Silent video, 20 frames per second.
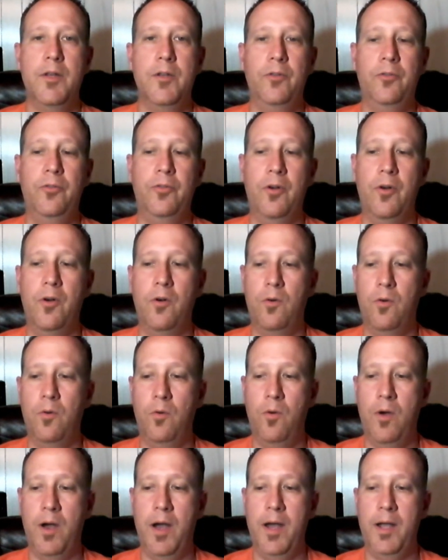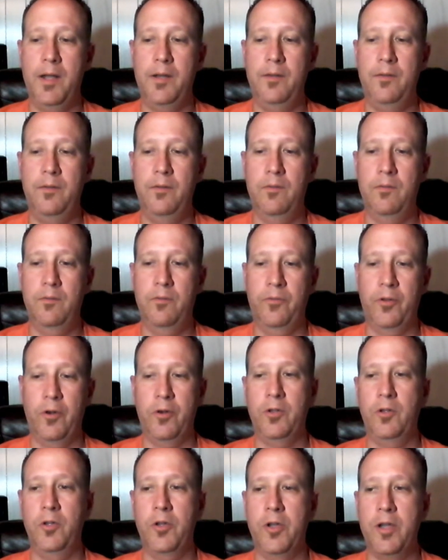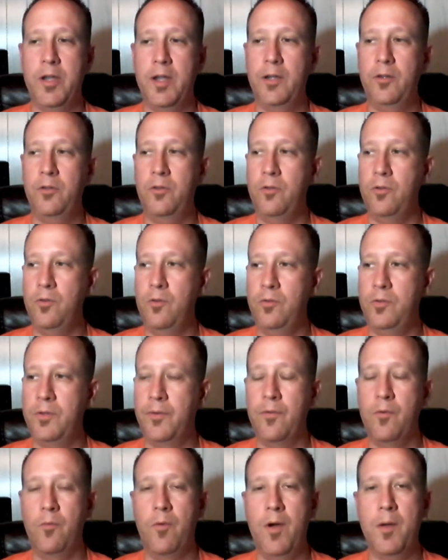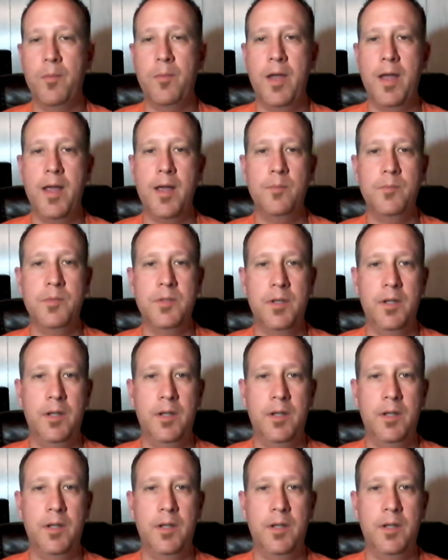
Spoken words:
So I started looking into different webcams,